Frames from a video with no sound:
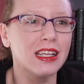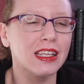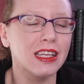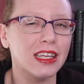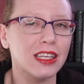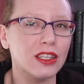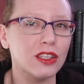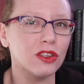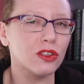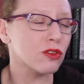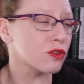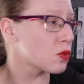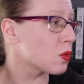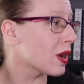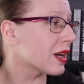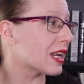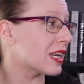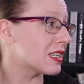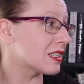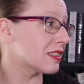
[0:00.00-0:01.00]
Like, there's
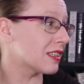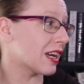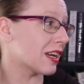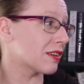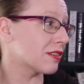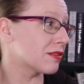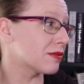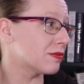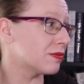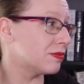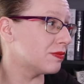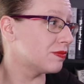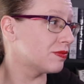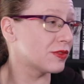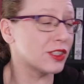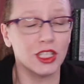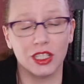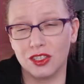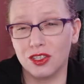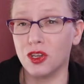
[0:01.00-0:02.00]
one I
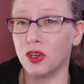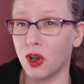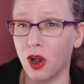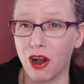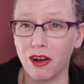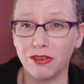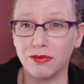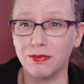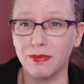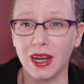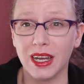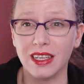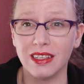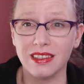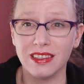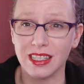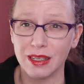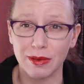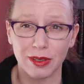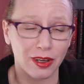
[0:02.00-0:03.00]
just took off my
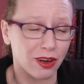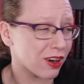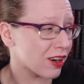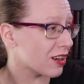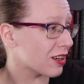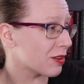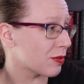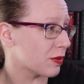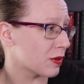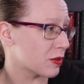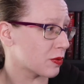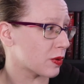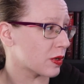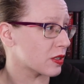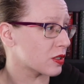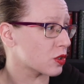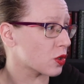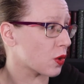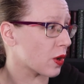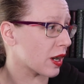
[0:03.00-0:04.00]
TBR, which
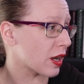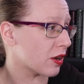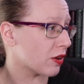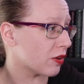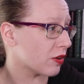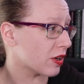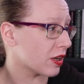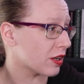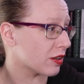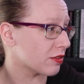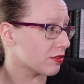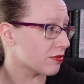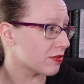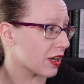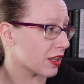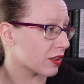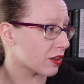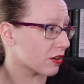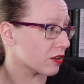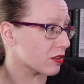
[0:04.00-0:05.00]
was Crown of
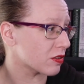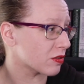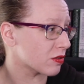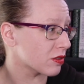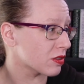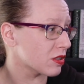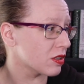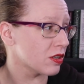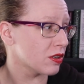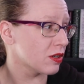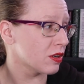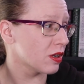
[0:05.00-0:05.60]
Feathers.